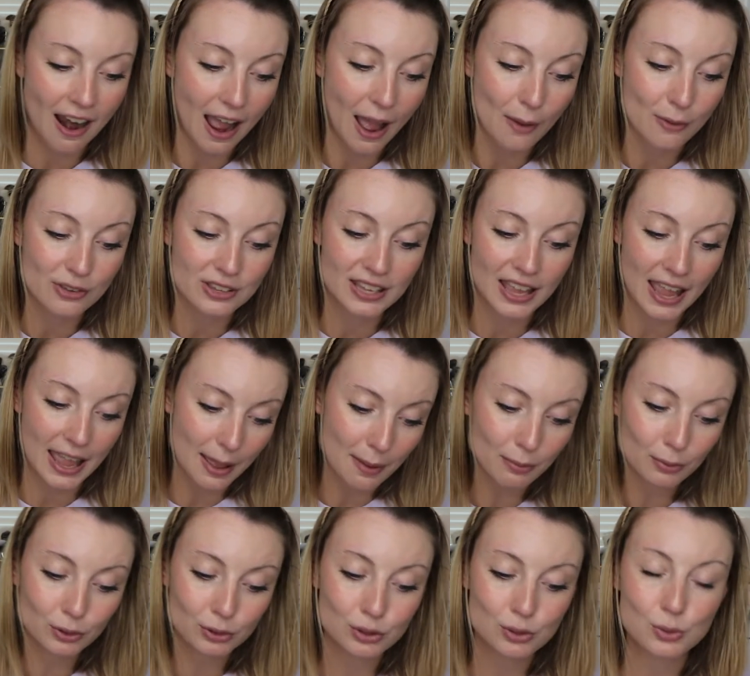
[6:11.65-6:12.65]
I was
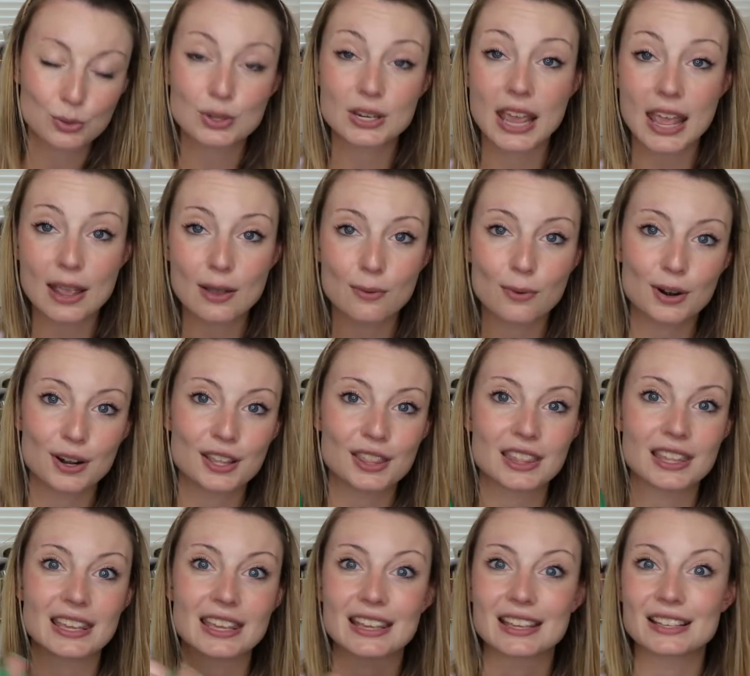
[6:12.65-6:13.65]
able to take one of
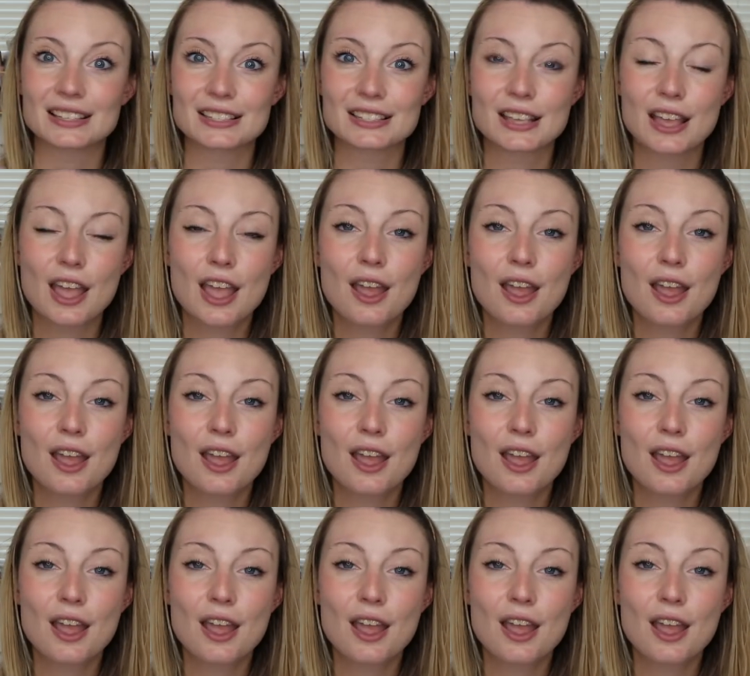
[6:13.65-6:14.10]
these